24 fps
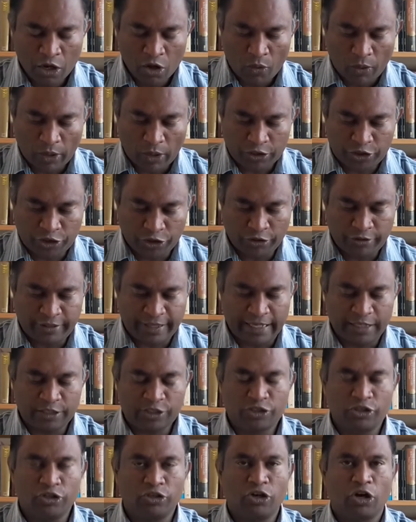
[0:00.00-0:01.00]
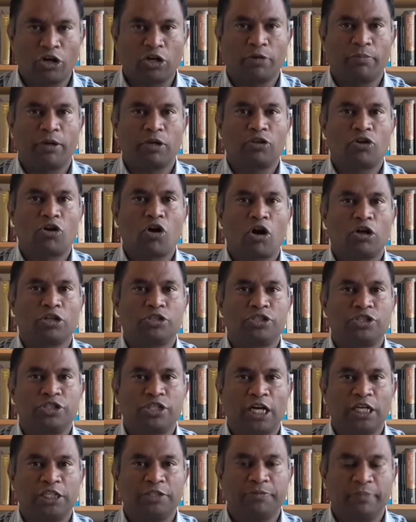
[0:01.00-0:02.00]
Well, two things to note about God's
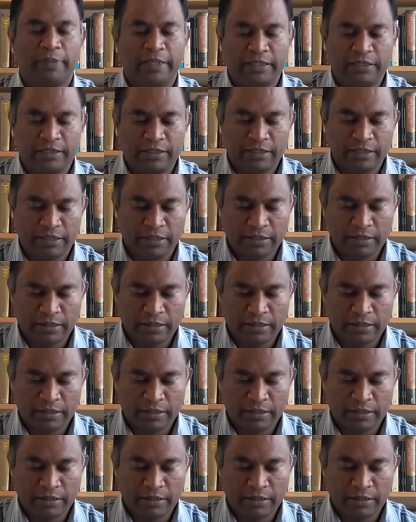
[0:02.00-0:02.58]
judgment.